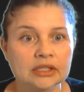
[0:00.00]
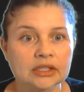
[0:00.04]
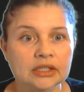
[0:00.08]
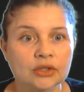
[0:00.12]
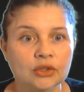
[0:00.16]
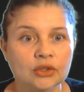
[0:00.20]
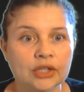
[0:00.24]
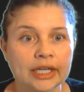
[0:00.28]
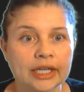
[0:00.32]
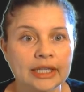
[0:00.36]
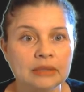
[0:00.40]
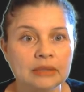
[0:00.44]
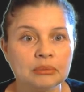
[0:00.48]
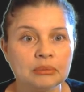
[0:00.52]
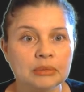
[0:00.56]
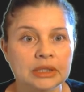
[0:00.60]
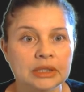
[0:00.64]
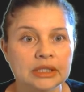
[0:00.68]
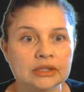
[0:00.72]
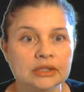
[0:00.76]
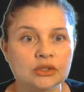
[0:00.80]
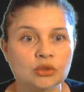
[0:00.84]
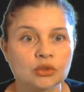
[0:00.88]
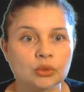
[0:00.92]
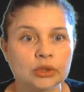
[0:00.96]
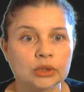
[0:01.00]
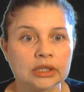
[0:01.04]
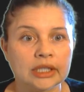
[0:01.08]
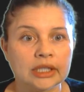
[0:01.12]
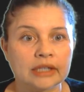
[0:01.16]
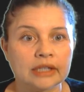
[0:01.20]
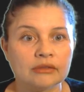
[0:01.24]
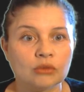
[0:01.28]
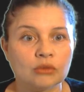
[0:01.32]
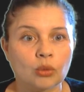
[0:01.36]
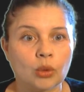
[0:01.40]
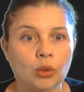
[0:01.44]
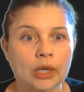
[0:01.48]
So that means
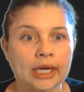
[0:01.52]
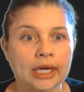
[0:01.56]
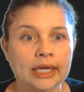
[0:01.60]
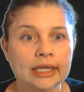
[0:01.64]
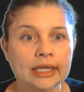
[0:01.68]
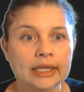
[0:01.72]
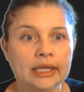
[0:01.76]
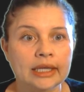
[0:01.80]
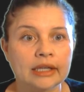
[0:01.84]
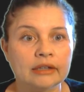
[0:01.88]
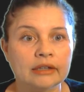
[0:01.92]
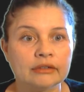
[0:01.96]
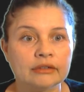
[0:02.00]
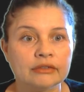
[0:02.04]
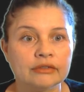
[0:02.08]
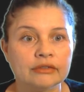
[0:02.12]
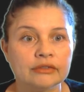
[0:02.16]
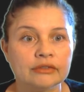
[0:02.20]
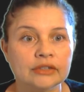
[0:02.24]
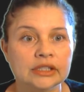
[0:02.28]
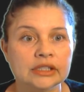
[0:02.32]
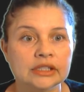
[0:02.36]
we'll have yf